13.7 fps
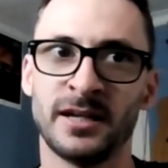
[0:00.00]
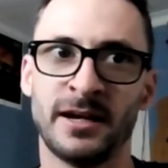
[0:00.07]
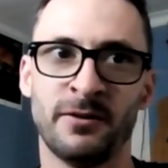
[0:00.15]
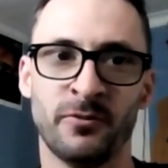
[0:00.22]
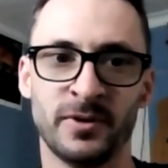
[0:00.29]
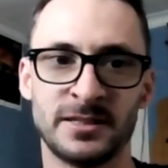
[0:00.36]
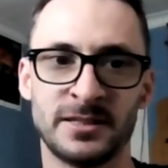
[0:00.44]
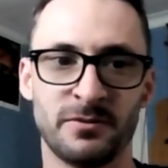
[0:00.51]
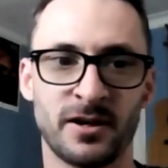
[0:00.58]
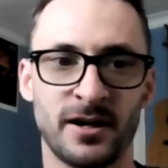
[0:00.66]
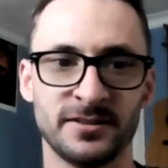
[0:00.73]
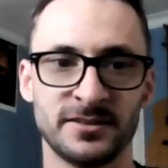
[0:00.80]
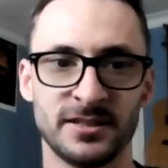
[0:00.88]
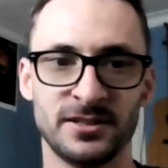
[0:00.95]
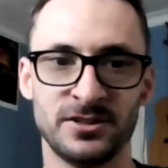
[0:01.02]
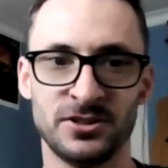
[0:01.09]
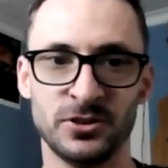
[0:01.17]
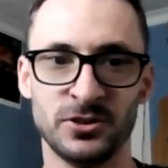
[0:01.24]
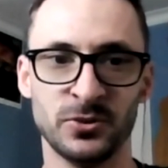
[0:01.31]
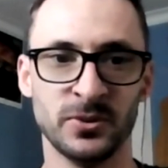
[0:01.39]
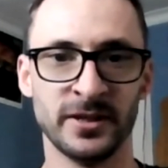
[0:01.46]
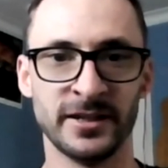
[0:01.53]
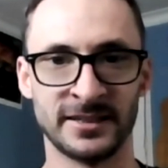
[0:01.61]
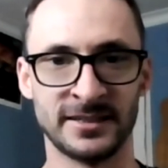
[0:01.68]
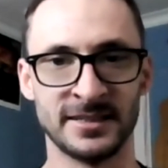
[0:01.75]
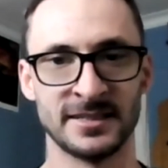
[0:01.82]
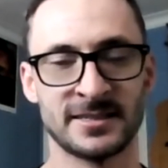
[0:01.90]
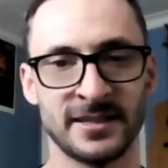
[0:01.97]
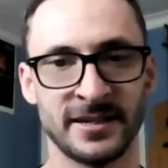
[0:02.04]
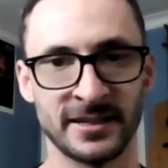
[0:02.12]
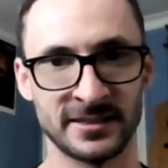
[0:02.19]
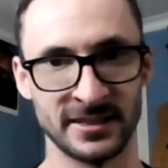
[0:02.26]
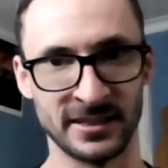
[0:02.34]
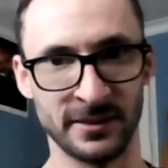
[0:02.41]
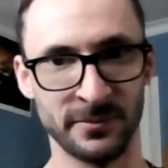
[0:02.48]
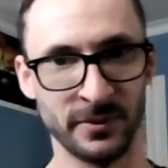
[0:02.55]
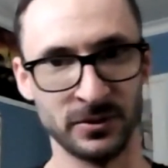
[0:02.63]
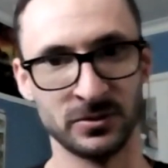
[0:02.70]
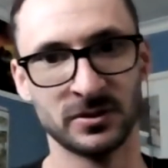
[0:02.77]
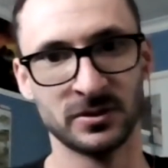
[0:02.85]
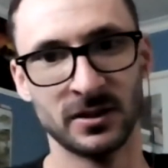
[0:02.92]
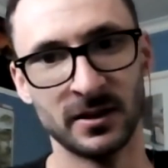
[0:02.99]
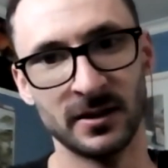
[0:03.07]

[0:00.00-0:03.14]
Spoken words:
and what type of content do you like dislike seeing the most?